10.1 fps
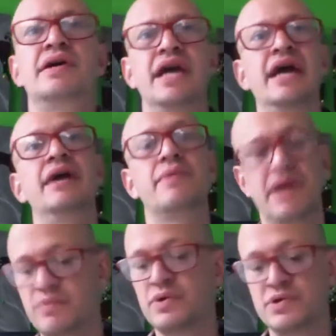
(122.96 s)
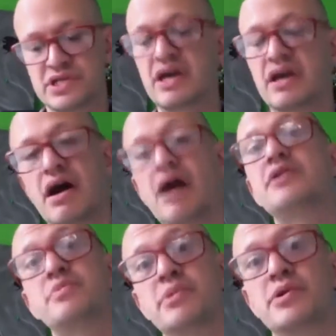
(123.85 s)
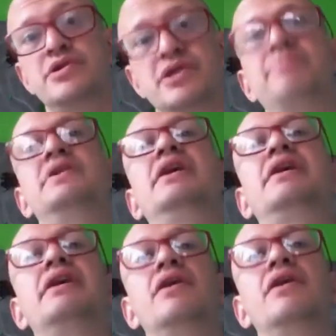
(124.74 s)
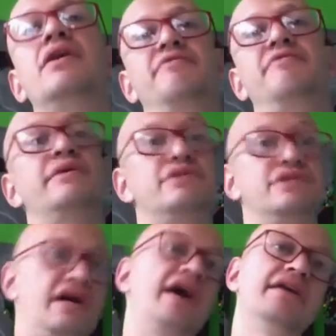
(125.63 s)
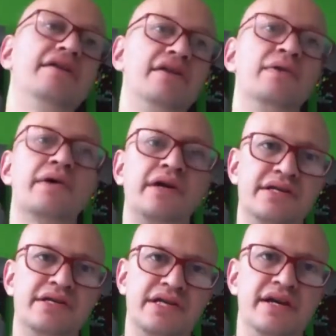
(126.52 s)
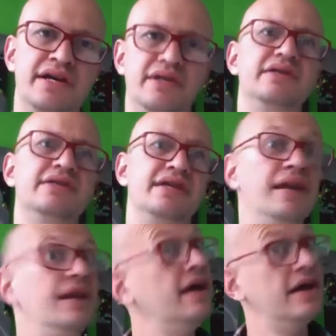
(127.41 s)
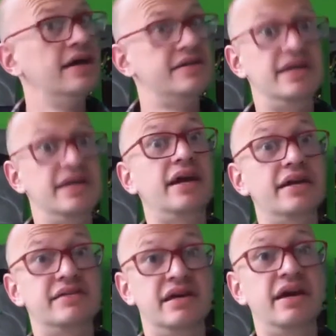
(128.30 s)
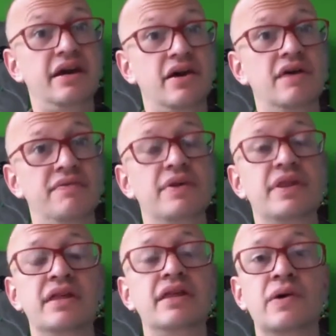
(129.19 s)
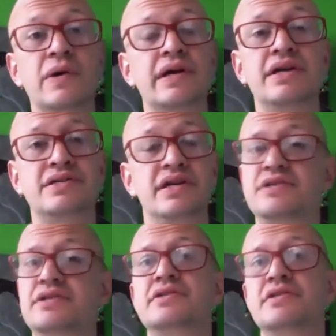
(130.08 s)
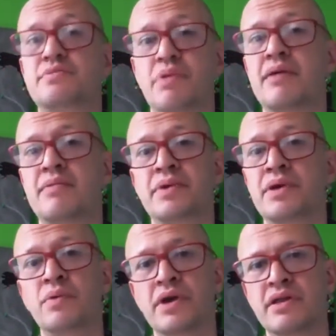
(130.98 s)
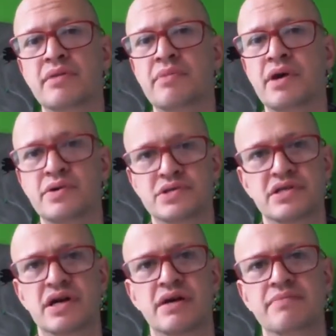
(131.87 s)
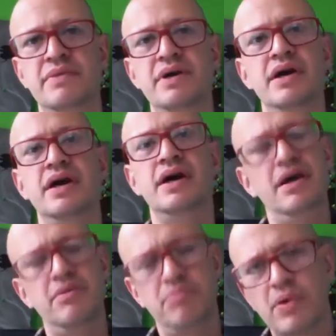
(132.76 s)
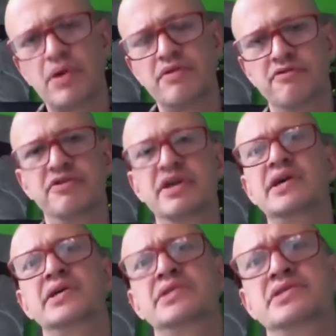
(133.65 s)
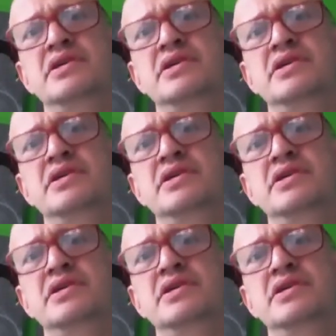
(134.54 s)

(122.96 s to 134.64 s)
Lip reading: day, right? We're seeing entrepreneurship taking off outside of the organizations, and seeing it take off within the organizations is probably one of the most important fields